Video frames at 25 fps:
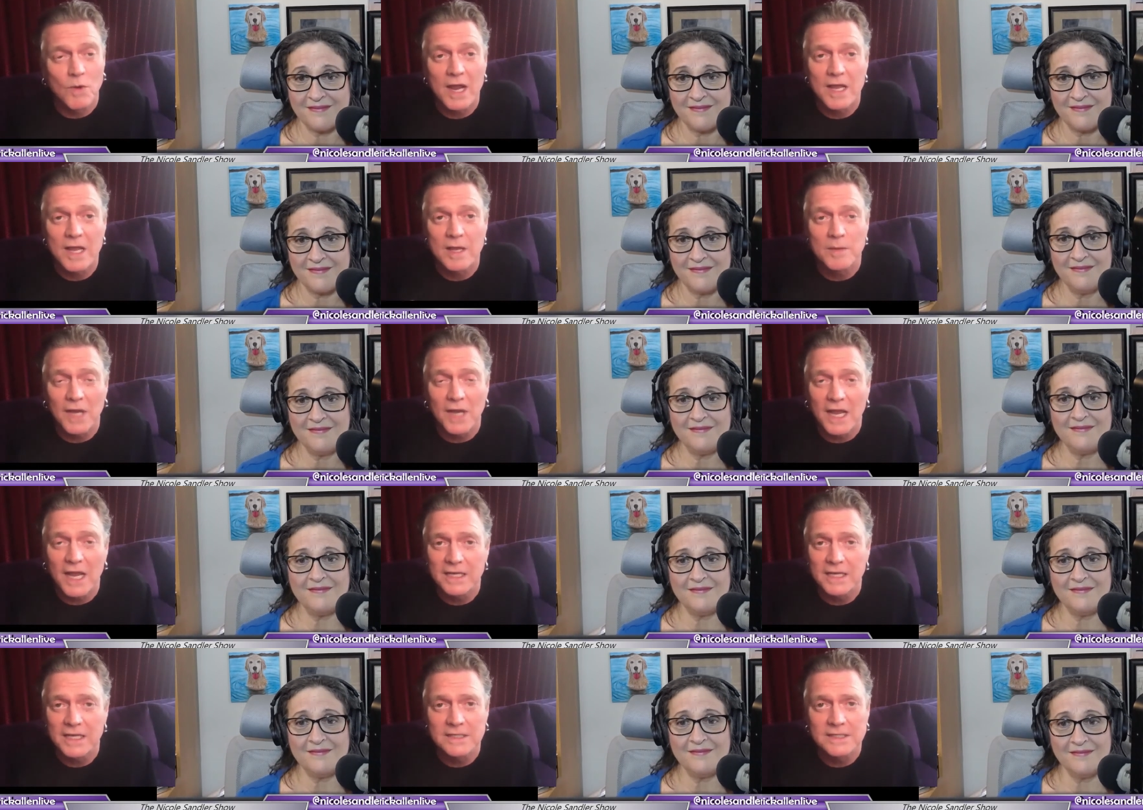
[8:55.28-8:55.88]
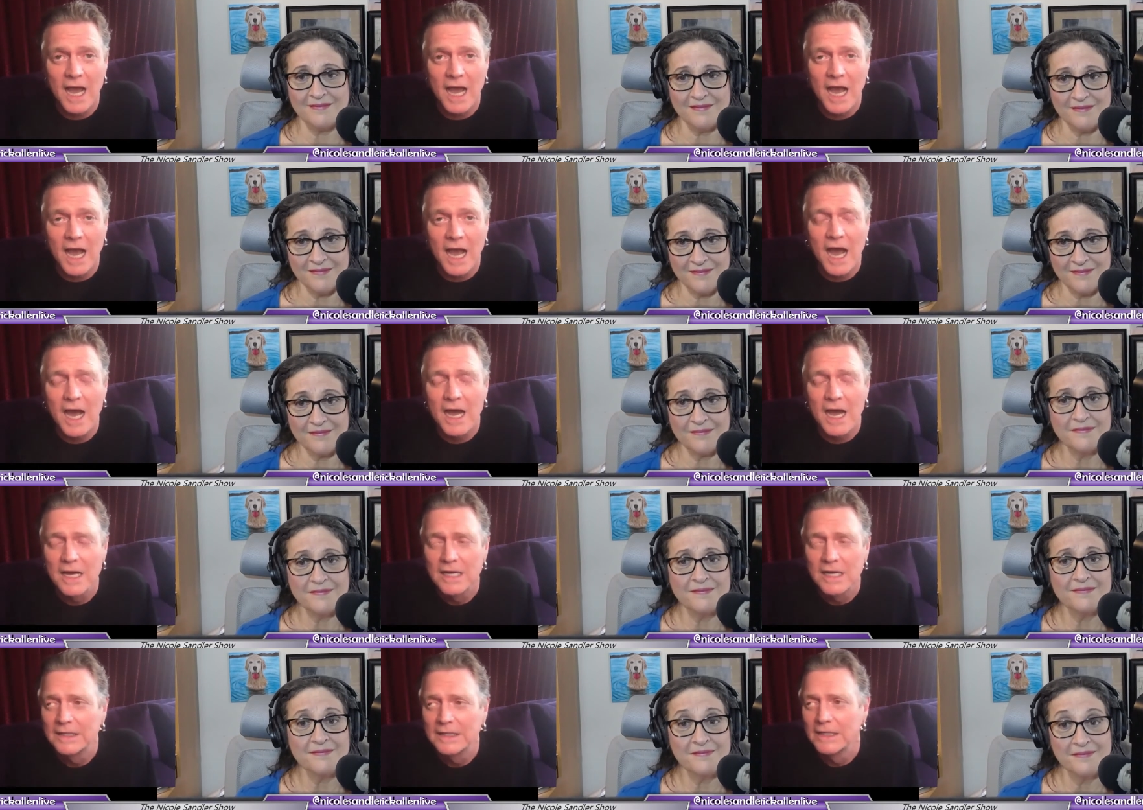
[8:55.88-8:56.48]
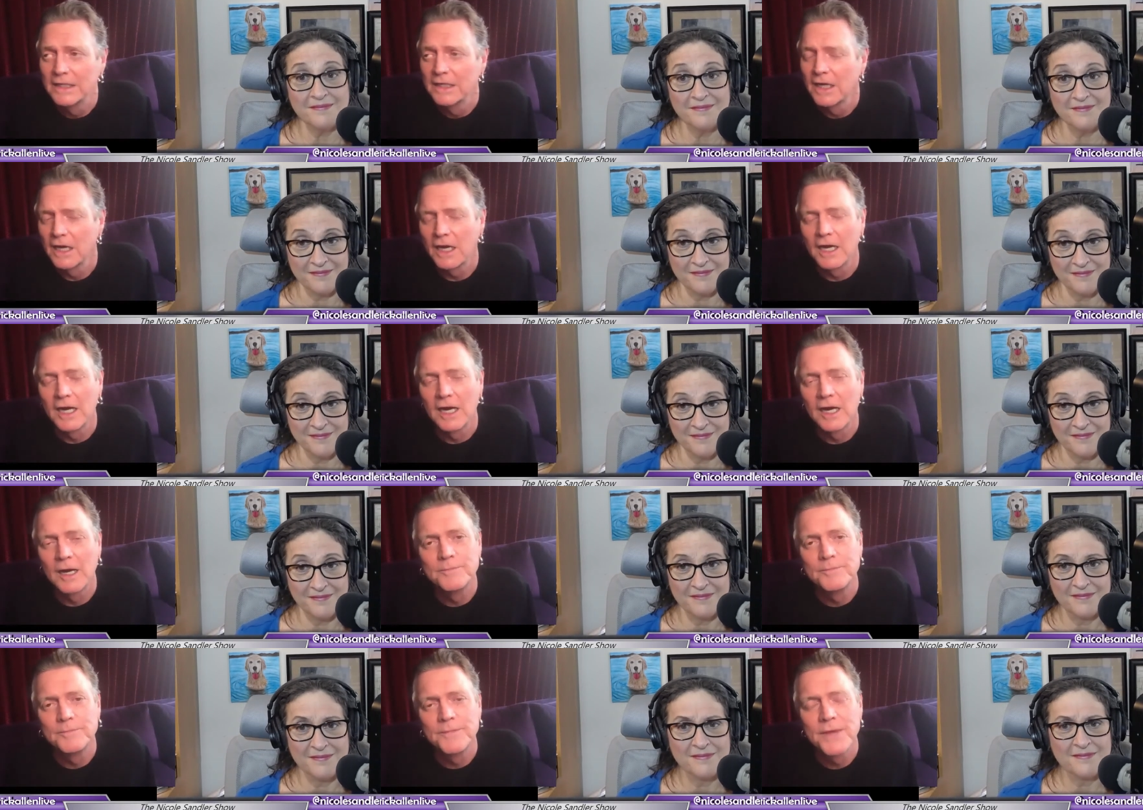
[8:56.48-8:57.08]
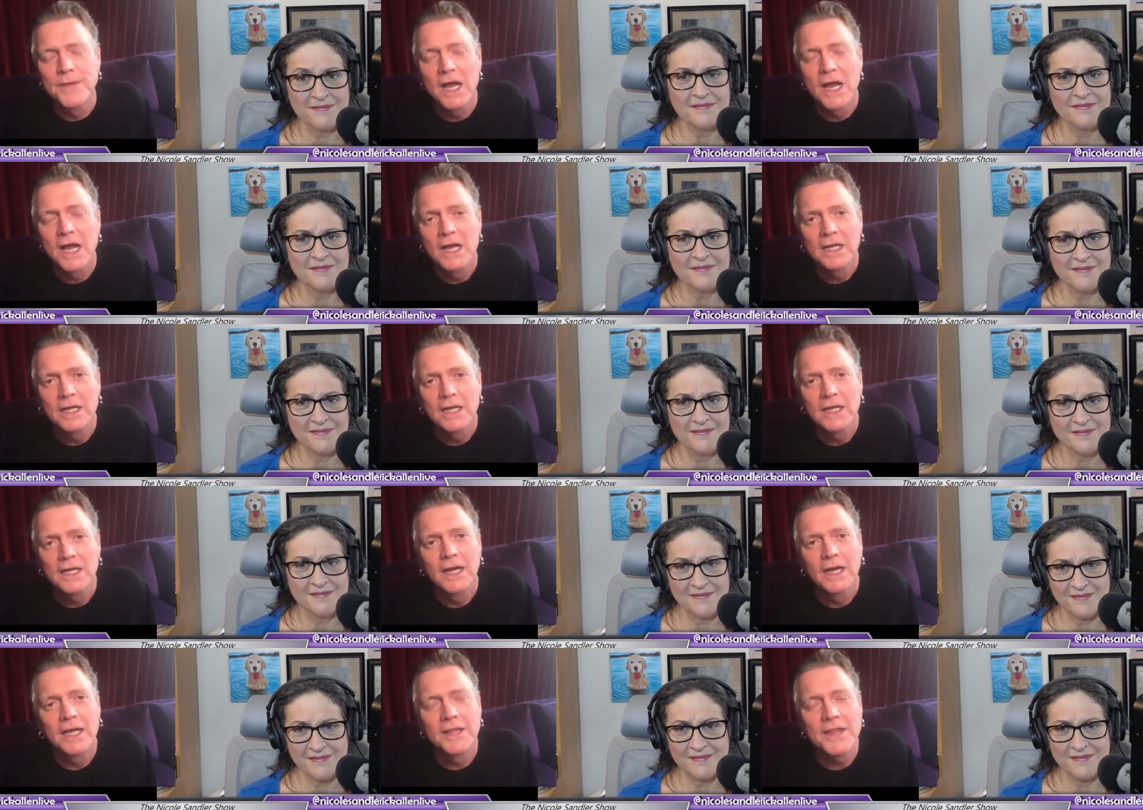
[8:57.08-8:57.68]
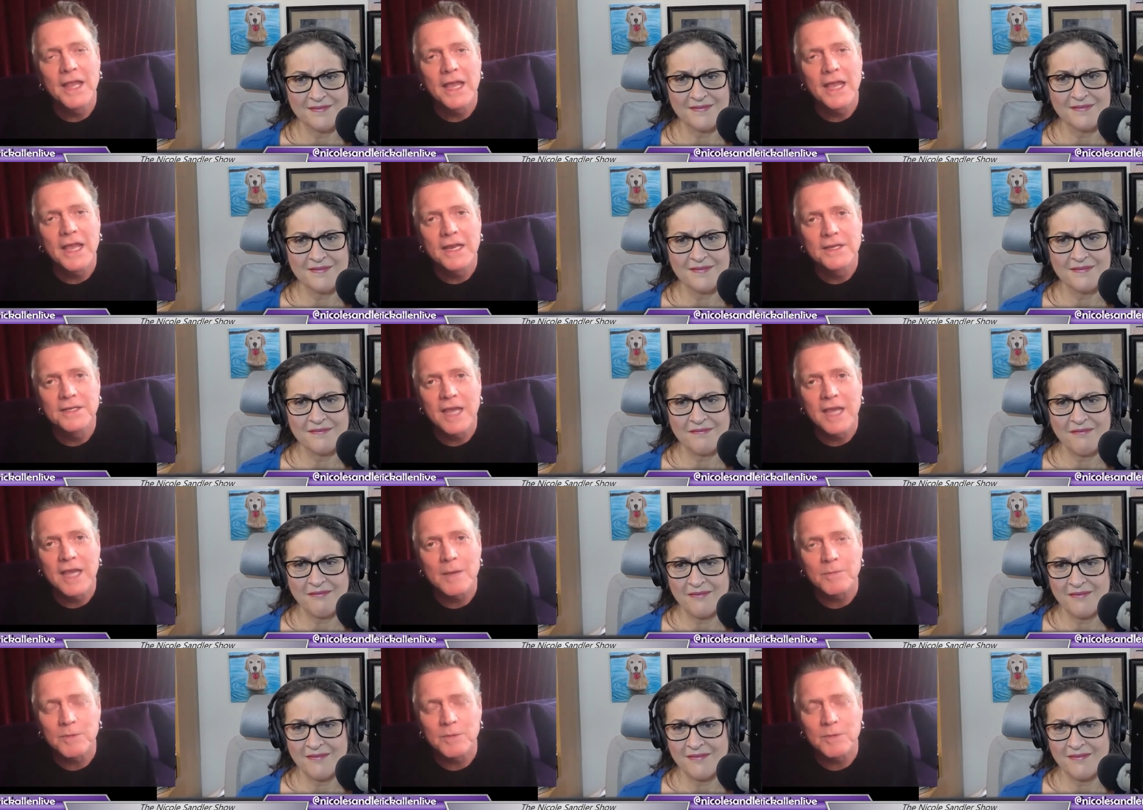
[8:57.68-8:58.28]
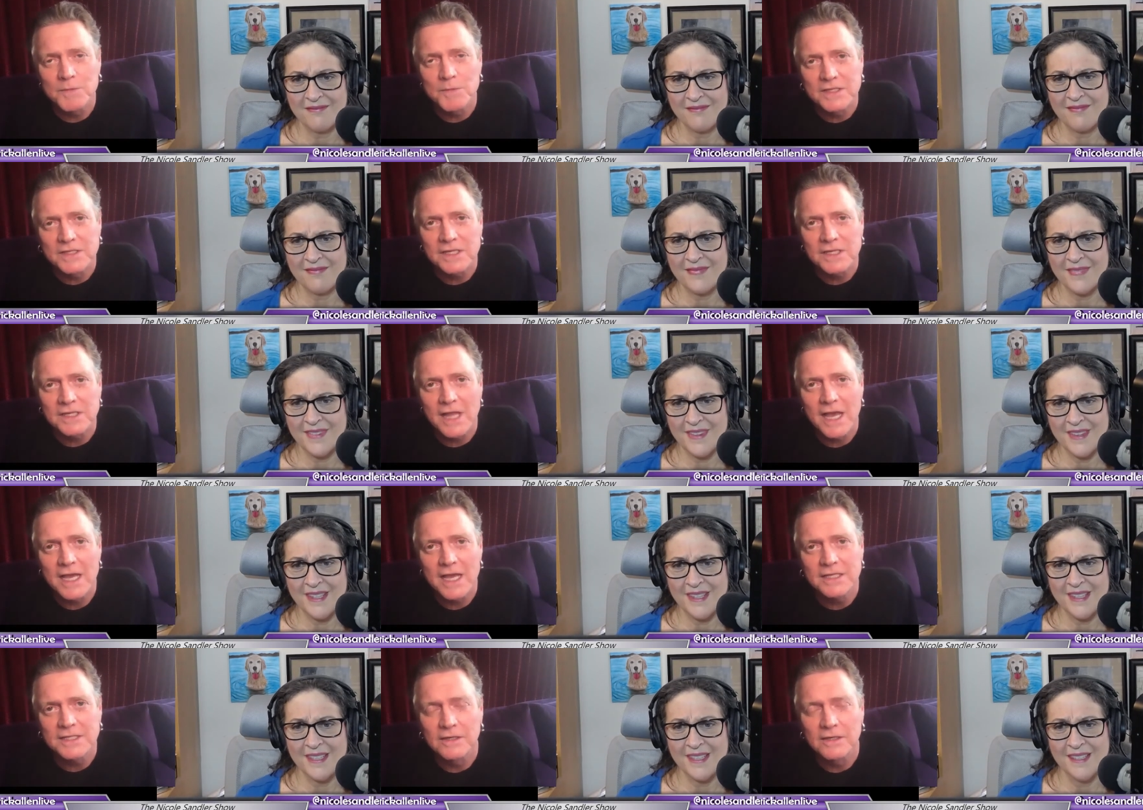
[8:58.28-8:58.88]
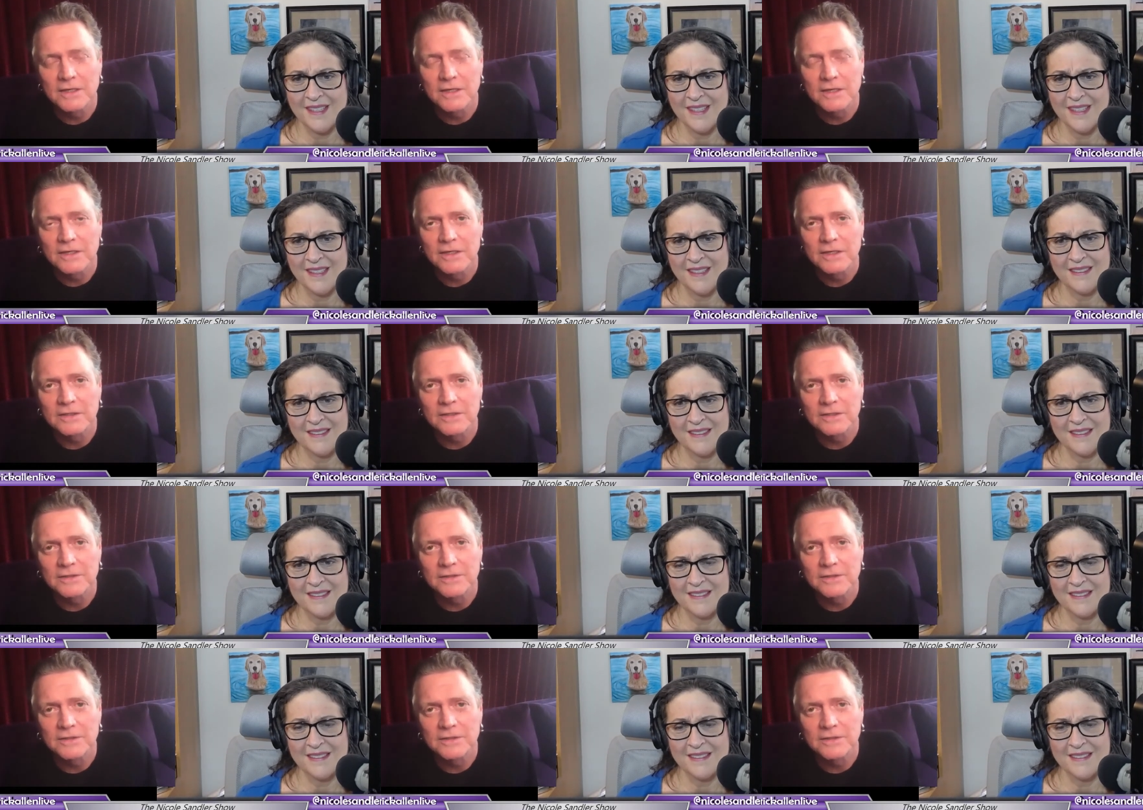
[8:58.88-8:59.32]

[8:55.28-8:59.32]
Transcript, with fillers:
Speaker 1: guitar. And then a couple of months later,